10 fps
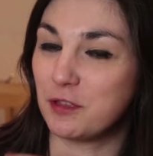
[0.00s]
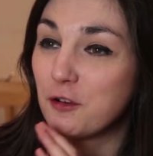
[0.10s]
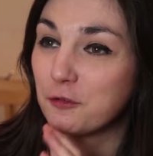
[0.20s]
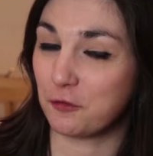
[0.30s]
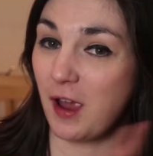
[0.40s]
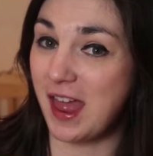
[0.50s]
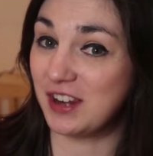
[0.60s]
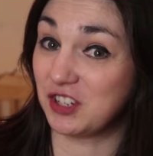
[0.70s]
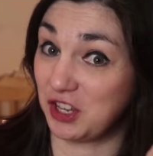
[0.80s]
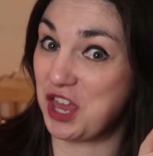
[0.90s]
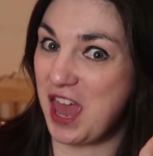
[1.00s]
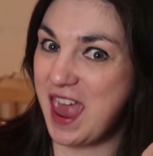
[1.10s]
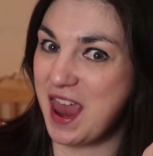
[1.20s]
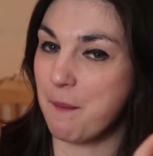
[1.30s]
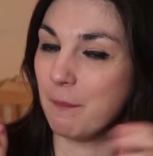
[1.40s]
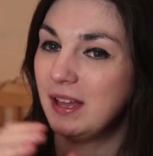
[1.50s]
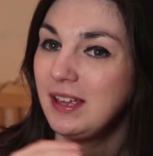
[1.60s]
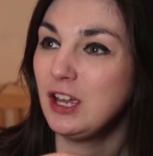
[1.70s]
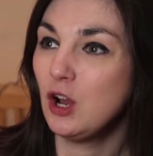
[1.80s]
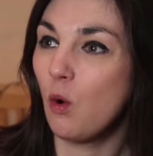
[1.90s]
with your friend? Game,
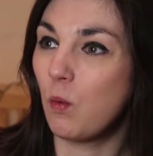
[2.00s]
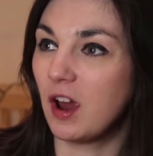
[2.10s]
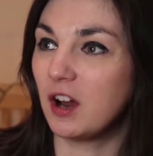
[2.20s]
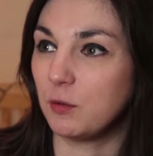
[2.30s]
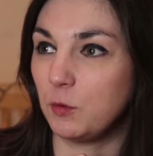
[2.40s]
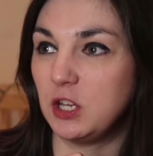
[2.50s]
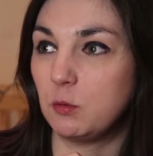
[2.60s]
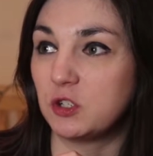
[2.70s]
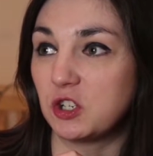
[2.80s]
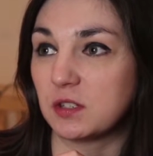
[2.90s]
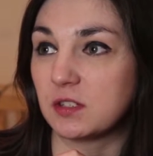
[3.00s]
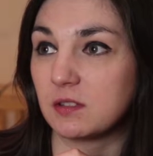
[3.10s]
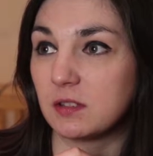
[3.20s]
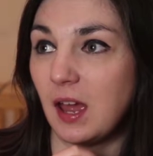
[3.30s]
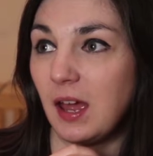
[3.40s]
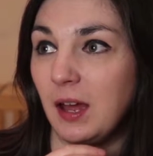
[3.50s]
where you would just